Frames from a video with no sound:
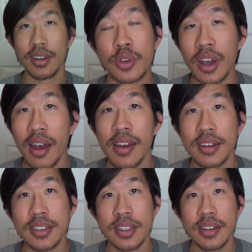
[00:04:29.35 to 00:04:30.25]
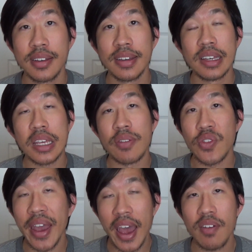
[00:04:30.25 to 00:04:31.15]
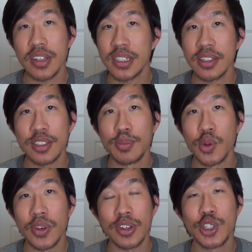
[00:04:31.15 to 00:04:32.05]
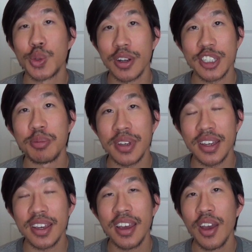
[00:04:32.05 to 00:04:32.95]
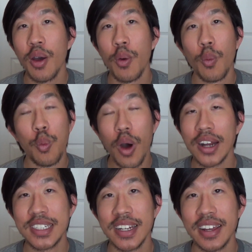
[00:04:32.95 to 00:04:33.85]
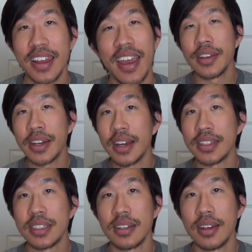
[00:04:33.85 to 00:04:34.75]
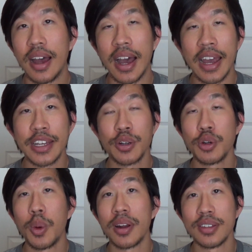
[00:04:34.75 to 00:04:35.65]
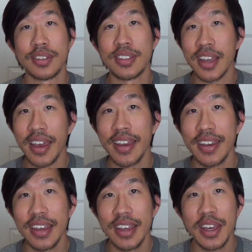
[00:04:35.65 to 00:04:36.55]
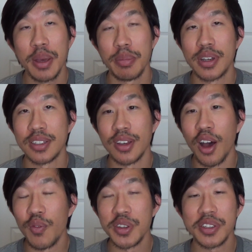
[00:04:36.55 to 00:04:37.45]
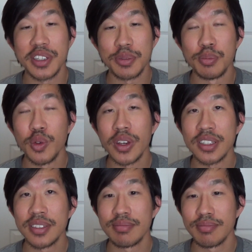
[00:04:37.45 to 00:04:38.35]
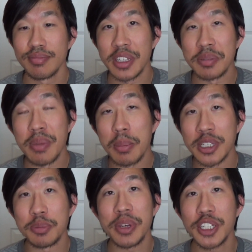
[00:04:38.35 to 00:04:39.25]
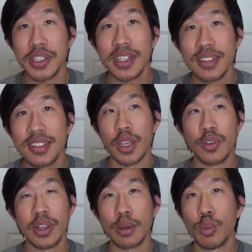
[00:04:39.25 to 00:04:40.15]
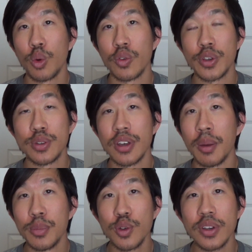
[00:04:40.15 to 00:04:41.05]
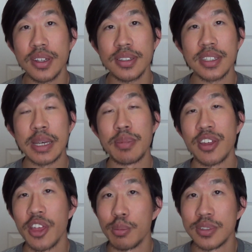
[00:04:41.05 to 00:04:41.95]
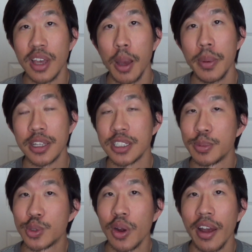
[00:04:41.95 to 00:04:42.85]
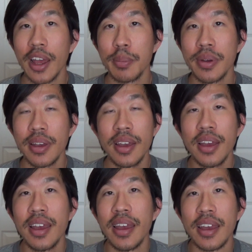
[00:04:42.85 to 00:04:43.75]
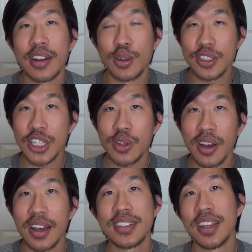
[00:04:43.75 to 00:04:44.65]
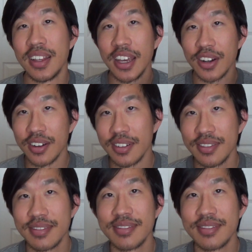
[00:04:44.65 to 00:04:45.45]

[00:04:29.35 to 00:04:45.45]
You guys, if you haven't seen this movie, trust me, watch it. You guys, I don't know what else to say because obviously this movie has made me speechless. If you like more reviews on movies, give me a thumbs up and subscribe, and I'll see you guys later.